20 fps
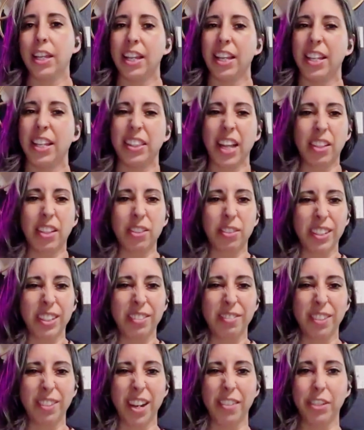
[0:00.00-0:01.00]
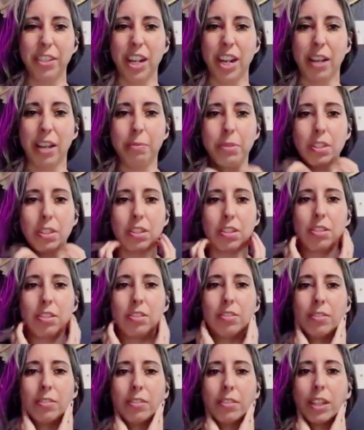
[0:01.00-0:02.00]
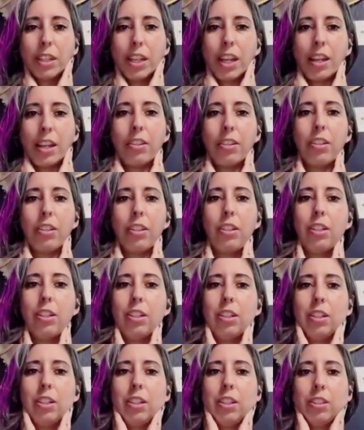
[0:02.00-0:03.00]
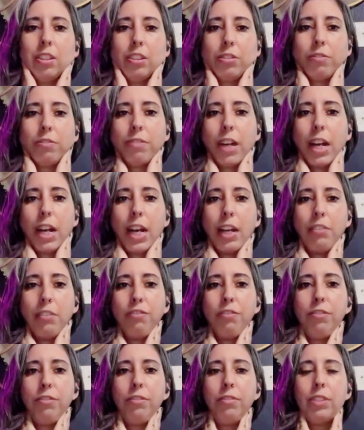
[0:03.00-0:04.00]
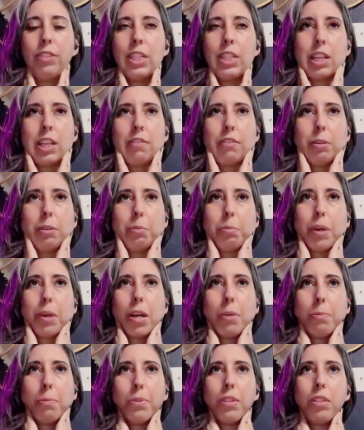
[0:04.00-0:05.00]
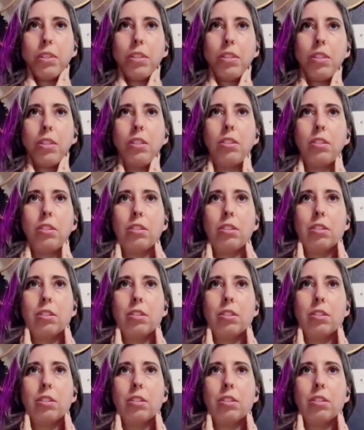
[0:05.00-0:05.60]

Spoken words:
Hit that 3 to 5 times. Okay. Do 5 to 7 pumps